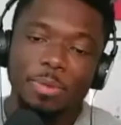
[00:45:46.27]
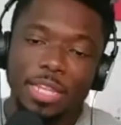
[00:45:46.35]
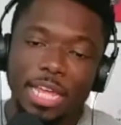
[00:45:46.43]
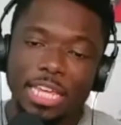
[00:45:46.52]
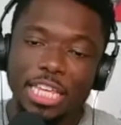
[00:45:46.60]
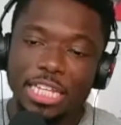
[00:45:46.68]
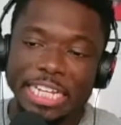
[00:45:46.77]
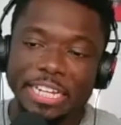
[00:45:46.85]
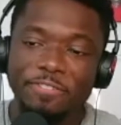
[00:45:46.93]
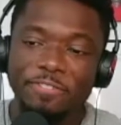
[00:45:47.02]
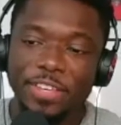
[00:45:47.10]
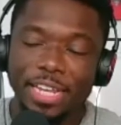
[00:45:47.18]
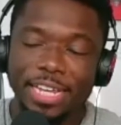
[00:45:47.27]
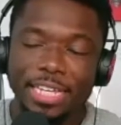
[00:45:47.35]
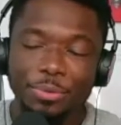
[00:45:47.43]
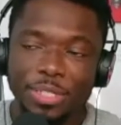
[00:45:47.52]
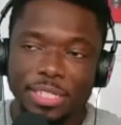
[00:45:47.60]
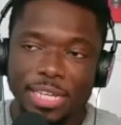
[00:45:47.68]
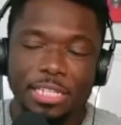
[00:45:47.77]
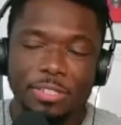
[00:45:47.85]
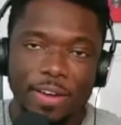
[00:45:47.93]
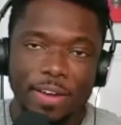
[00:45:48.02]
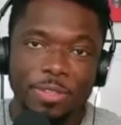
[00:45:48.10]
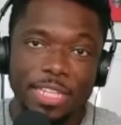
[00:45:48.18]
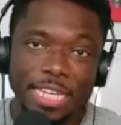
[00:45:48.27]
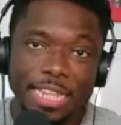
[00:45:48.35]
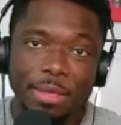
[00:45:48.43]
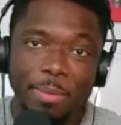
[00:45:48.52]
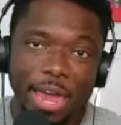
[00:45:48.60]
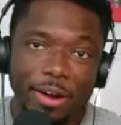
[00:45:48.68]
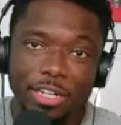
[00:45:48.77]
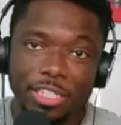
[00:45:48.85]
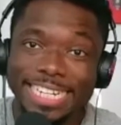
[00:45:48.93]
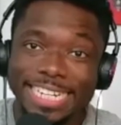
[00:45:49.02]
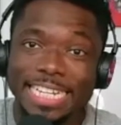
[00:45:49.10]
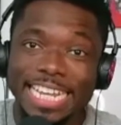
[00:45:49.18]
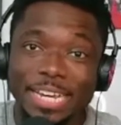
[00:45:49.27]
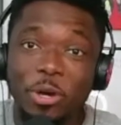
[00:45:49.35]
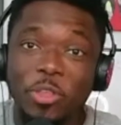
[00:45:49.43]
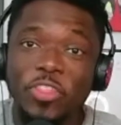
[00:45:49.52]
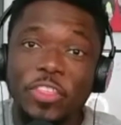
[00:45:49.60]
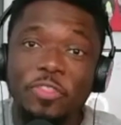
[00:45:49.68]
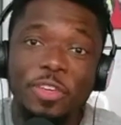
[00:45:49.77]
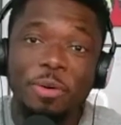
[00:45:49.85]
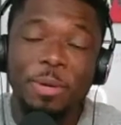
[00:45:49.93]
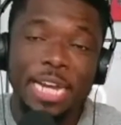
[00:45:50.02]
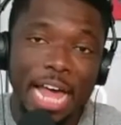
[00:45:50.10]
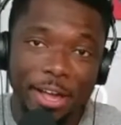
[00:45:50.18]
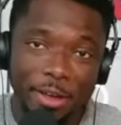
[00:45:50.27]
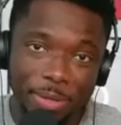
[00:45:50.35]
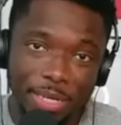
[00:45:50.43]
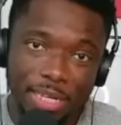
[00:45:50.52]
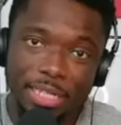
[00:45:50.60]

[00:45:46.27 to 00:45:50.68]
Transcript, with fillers: that he didn't feel like he was satisfied within the marriage, in within the monogamy.